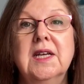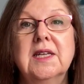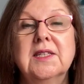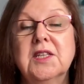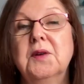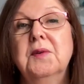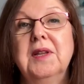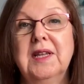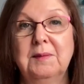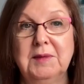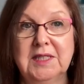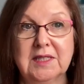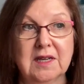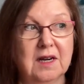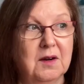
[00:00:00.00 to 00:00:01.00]
So let me
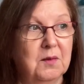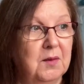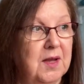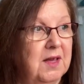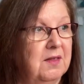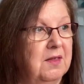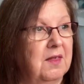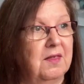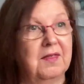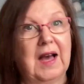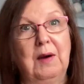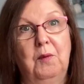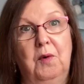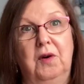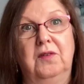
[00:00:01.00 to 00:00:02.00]
start with
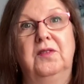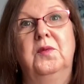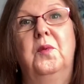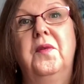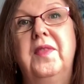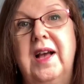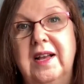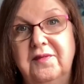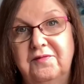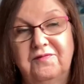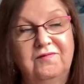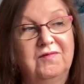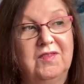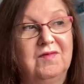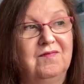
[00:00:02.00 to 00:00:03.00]
that one, the one that I've
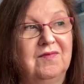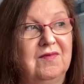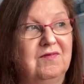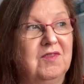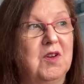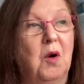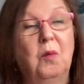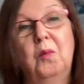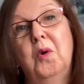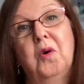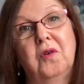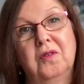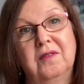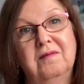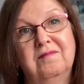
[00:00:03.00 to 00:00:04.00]
not
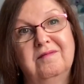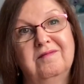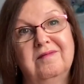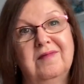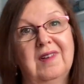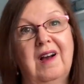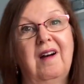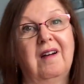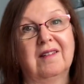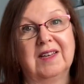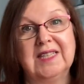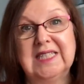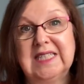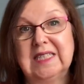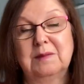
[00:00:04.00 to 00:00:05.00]
worn hardly
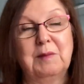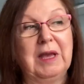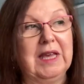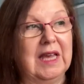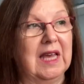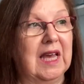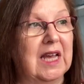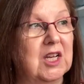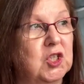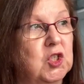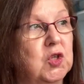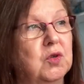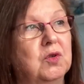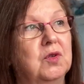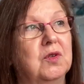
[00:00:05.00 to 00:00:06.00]
since making it
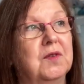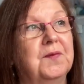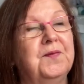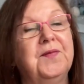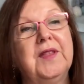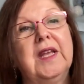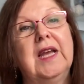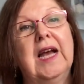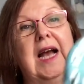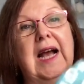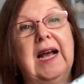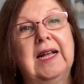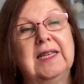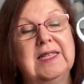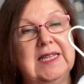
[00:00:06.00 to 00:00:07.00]
at all.
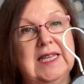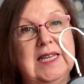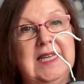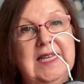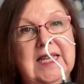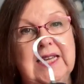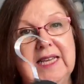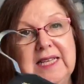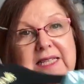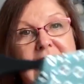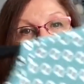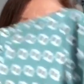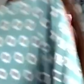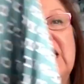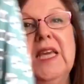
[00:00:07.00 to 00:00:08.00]
And it is
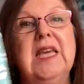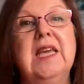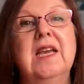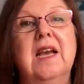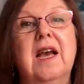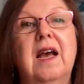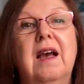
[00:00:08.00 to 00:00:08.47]
the